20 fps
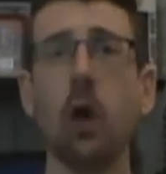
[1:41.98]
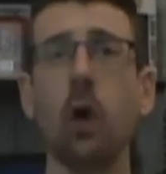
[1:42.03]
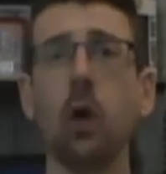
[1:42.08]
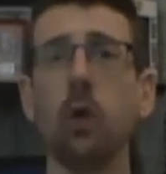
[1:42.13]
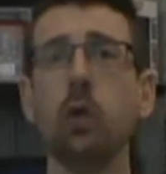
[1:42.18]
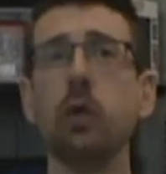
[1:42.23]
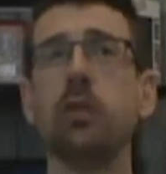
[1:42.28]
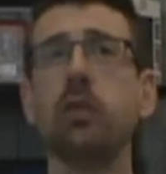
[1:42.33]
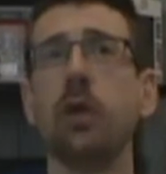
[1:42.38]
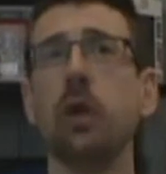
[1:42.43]

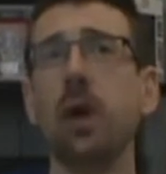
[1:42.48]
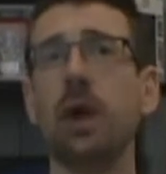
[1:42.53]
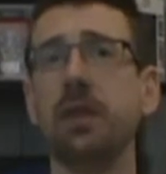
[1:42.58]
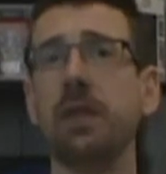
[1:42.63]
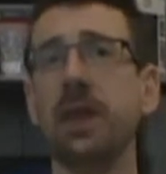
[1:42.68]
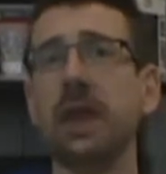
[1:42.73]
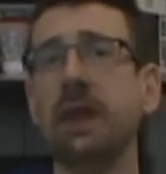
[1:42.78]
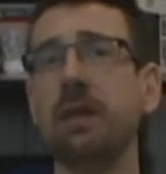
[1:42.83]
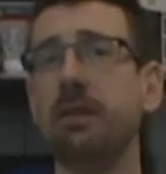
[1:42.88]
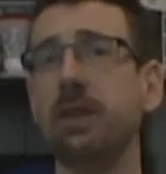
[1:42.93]
Also, I
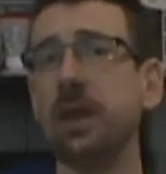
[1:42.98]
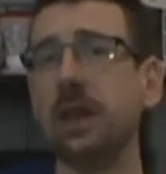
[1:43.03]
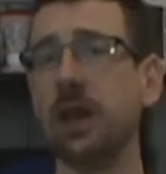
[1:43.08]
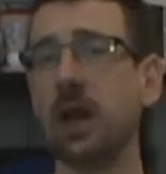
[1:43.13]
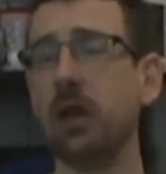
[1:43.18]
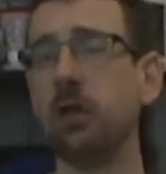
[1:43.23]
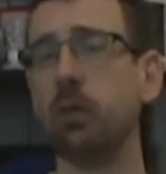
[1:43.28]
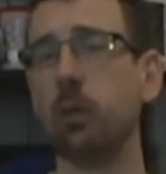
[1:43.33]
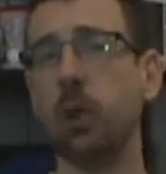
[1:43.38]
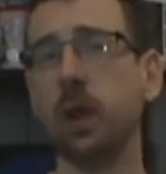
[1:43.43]
think if he
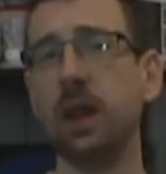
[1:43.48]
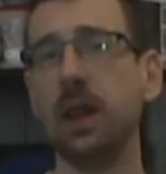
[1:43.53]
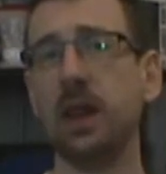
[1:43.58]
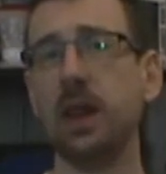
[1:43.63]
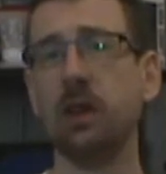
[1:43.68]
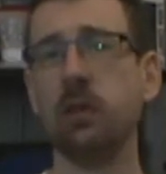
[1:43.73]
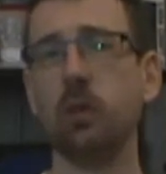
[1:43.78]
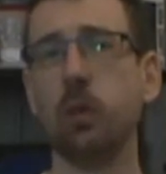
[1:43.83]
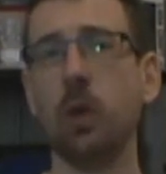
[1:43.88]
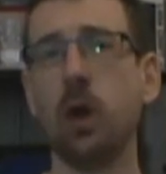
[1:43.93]
does win
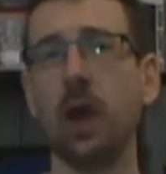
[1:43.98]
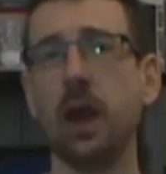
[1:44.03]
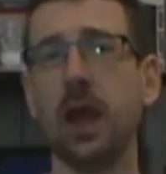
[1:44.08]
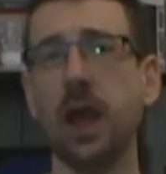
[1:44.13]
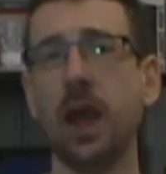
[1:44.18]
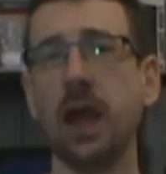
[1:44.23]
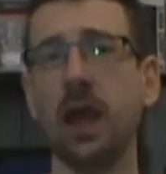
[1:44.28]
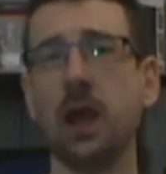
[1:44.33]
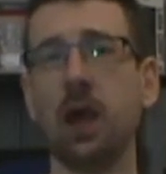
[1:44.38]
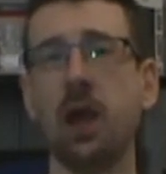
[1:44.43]
this one,
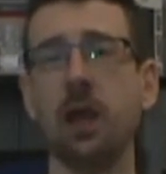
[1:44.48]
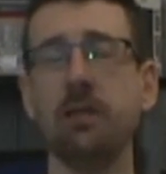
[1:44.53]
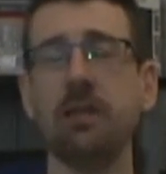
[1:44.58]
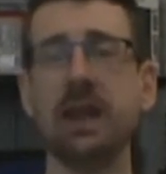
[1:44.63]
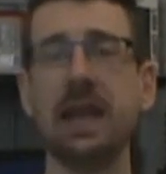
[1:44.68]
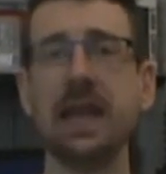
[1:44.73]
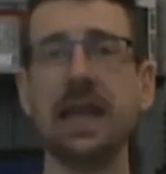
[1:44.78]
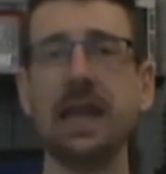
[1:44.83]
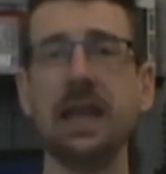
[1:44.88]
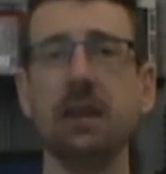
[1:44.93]
it kind
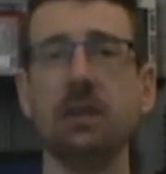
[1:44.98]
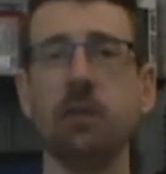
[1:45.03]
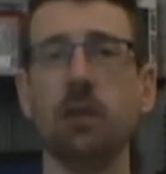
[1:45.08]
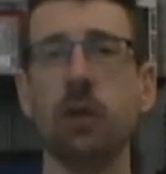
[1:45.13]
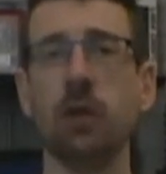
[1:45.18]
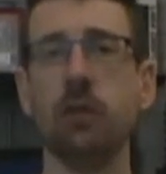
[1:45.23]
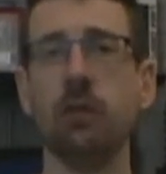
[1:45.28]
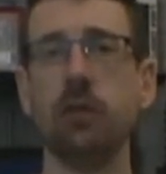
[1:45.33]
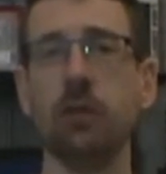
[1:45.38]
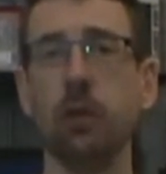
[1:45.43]
of leads
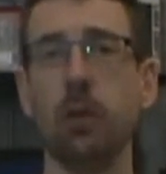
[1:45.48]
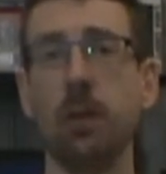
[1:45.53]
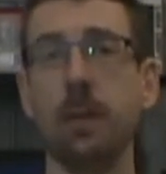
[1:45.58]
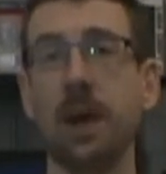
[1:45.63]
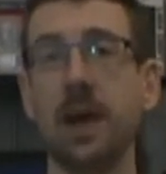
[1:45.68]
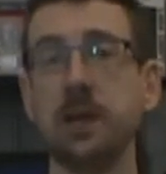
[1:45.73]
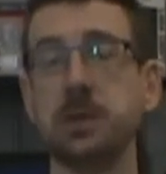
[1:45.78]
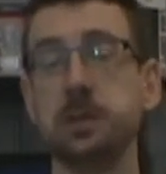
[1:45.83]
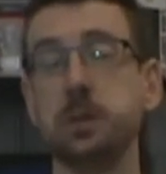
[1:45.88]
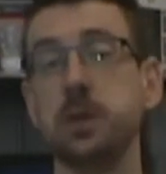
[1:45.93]
on to a
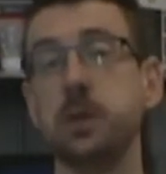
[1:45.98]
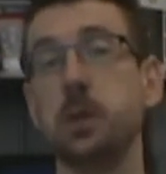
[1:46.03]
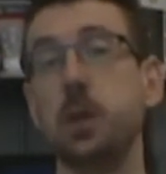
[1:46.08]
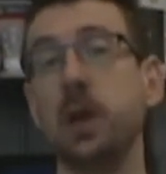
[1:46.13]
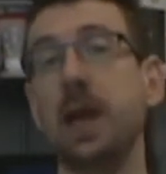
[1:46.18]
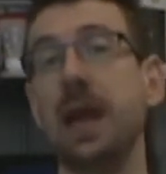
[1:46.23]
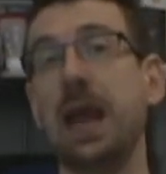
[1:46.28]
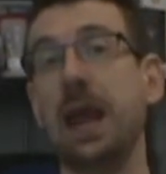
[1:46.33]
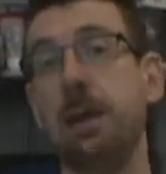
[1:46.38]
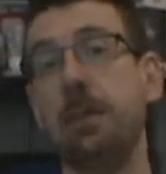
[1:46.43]
match
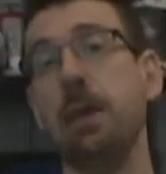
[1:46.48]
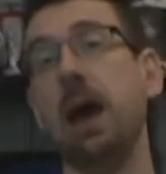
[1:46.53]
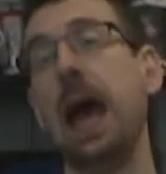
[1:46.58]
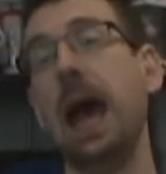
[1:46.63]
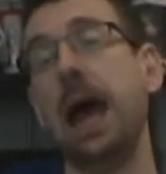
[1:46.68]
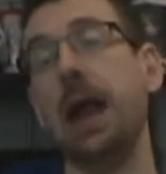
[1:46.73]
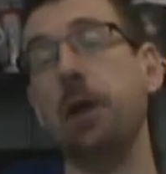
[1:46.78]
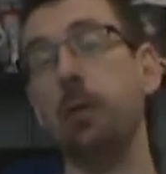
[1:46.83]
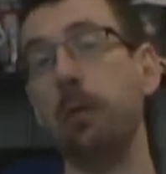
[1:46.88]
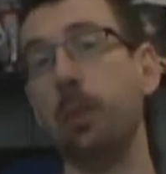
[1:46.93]
between him
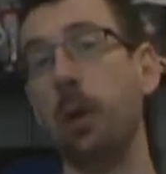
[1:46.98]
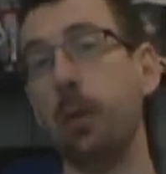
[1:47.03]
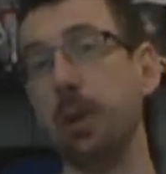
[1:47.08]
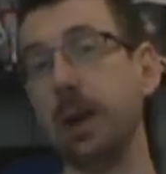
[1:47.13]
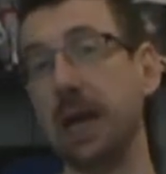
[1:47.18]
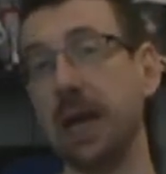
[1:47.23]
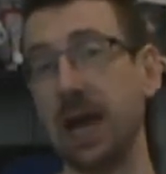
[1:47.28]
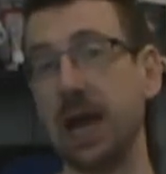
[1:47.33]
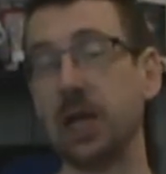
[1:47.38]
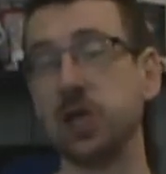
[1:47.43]
and
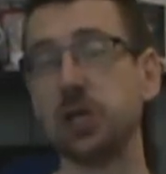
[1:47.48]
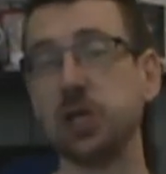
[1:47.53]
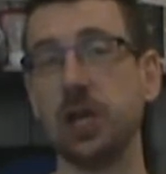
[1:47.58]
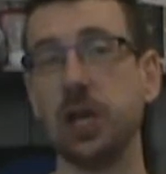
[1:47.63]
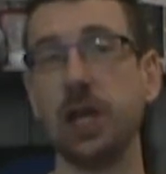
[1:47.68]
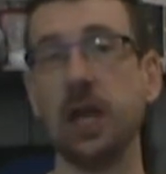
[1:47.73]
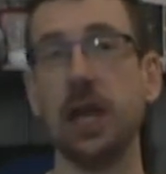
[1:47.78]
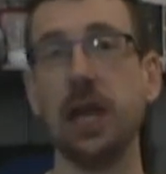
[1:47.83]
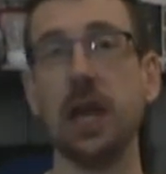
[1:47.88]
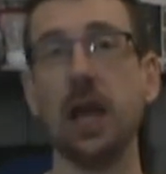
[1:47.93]
Bobby
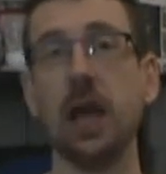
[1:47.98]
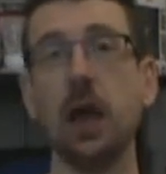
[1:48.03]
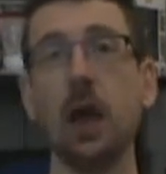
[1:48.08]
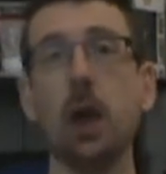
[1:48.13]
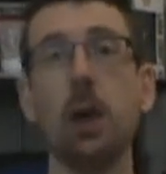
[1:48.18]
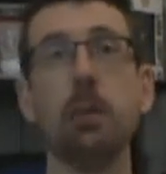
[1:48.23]
Lashley,